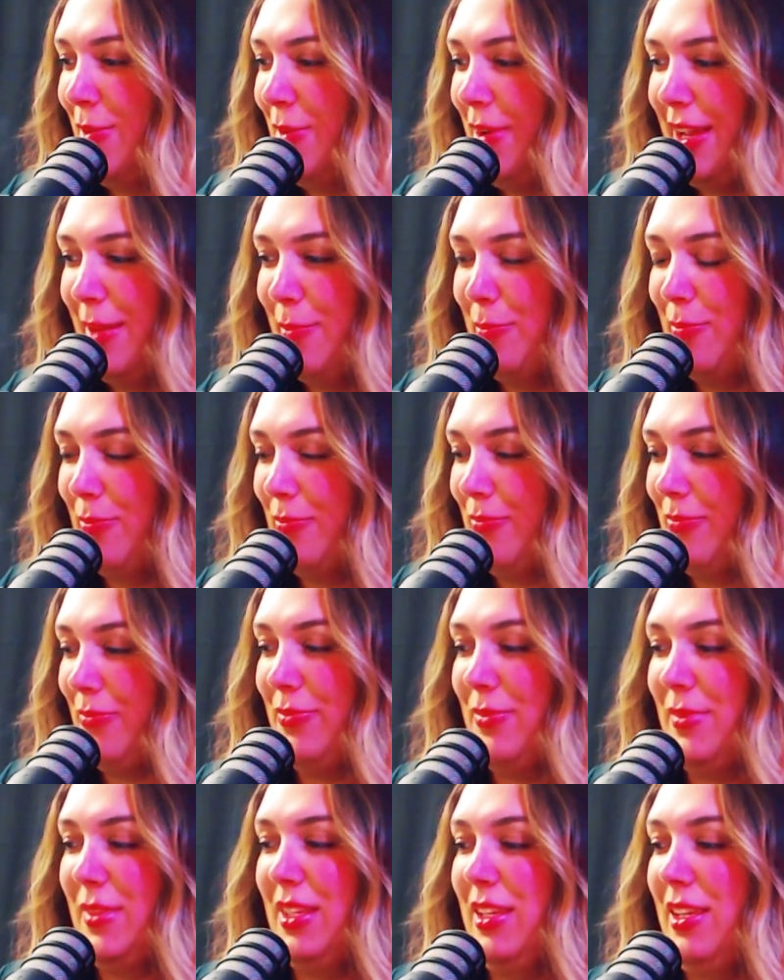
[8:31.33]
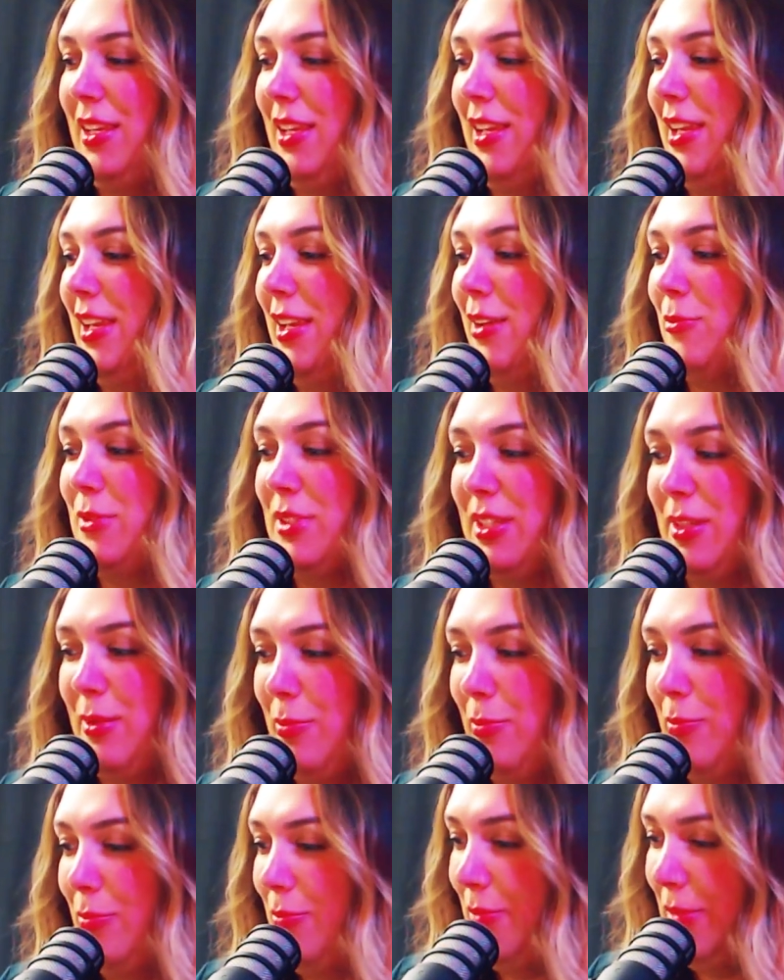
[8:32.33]
What a it, web we weave. It was a...
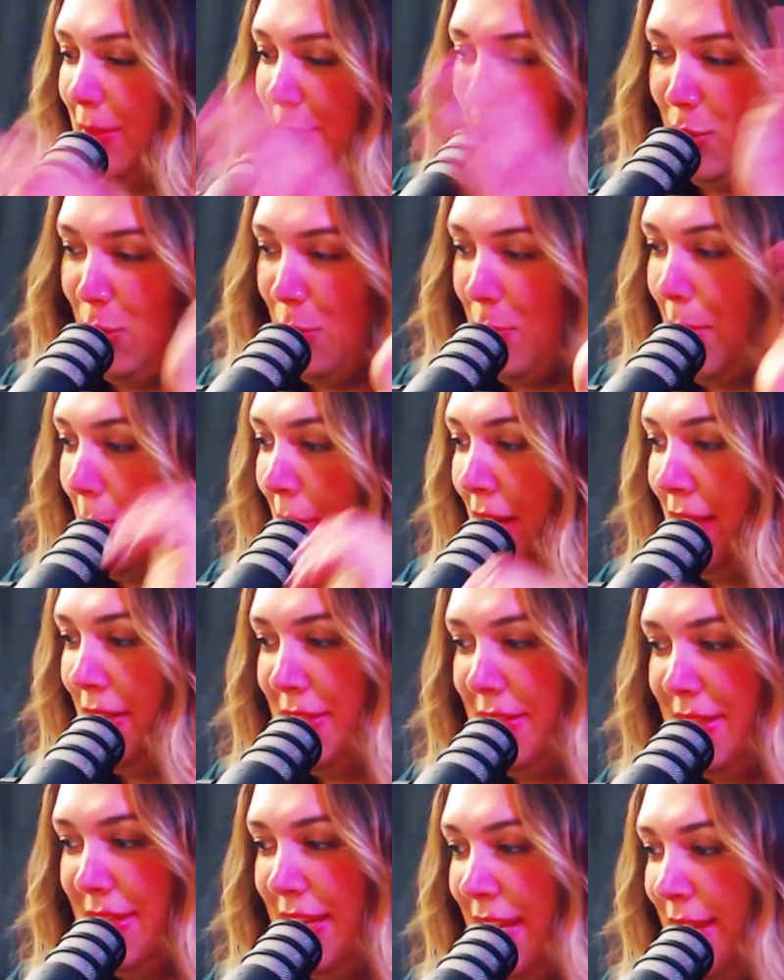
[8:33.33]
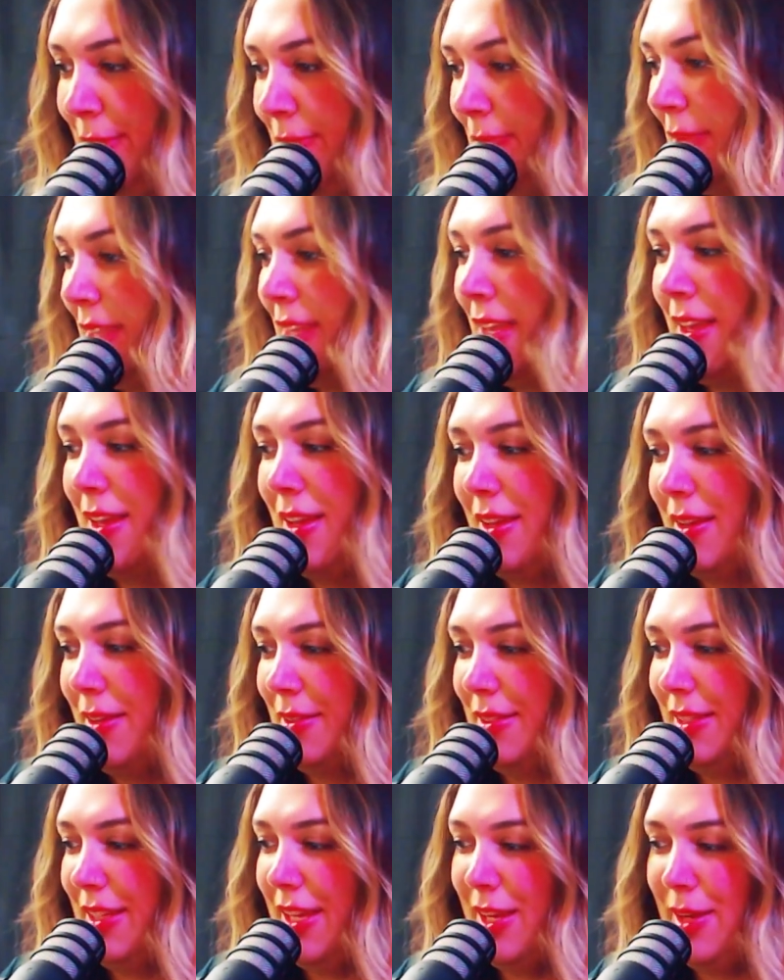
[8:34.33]
It blew my mind today.
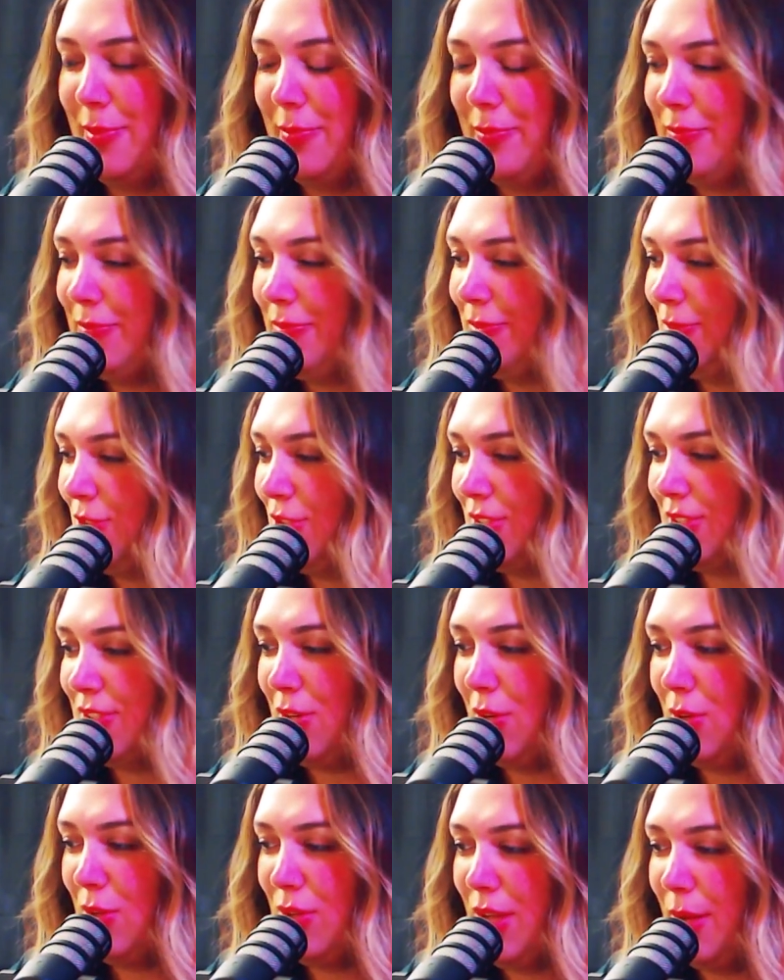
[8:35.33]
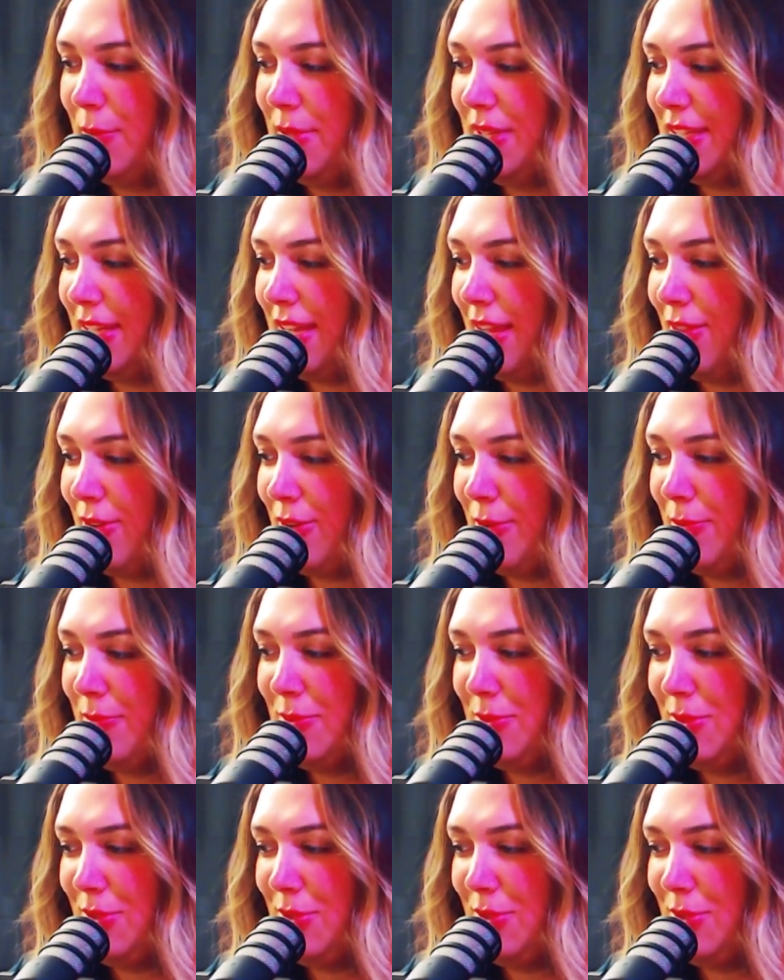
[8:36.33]
History. Yep. Just all coming together.